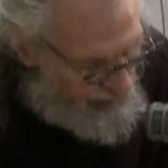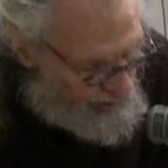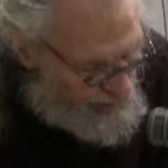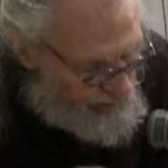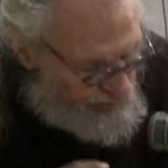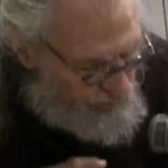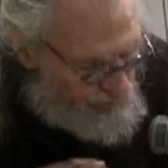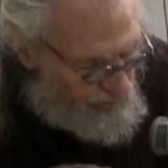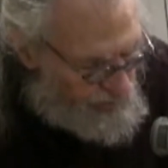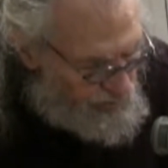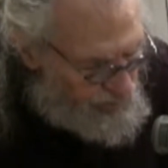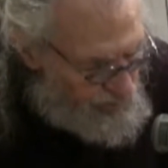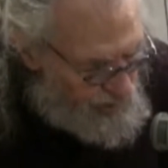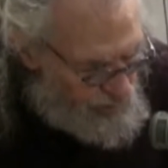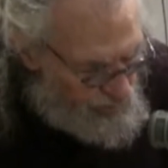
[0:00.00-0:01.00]
area
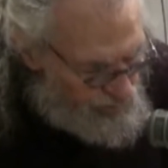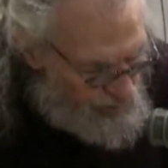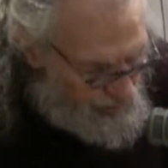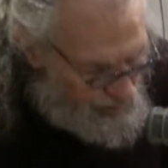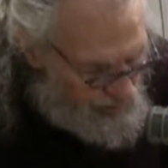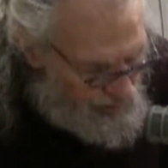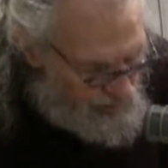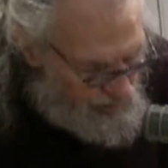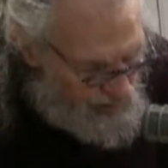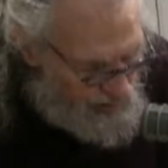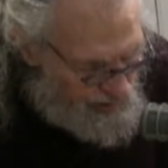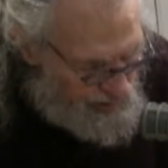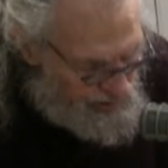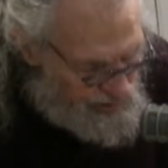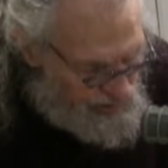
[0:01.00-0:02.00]
for people to
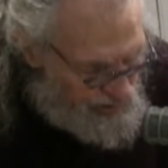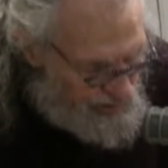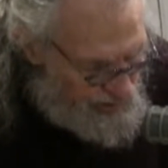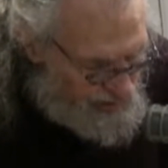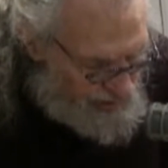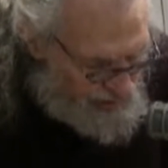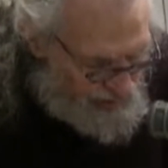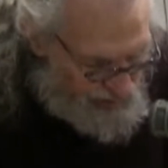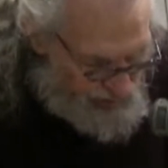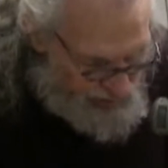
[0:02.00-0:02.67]
meet and sit and